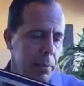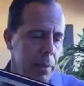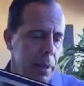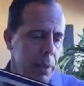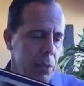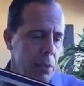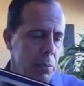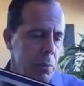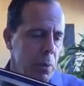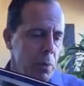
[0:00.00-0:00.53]

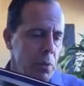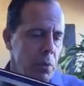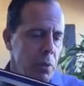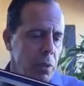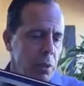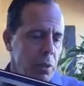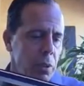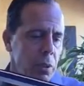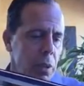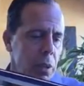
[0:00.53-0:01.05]
I suppose
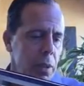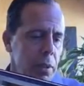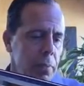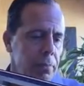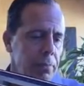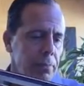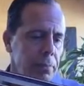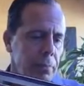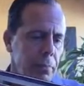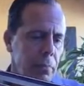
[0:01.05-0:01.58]
is
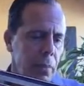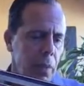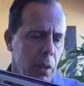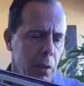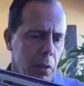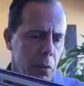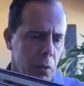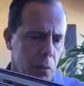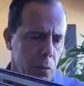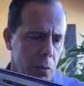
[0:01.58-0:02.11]

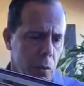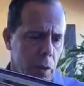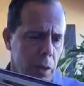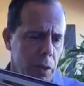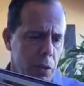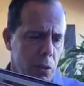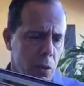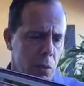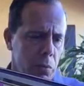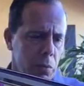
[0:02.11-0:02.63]
why
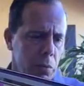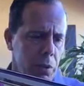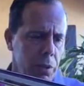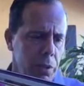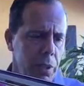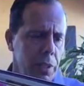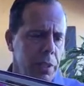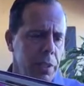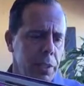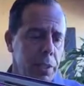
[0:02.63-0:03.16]

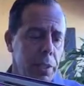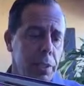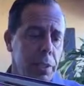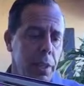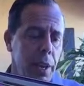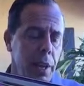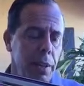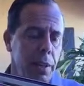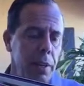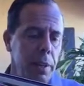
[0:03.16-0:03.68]
Sorbo
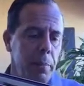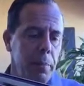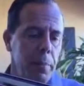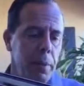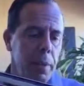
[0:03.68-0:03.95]
designed it,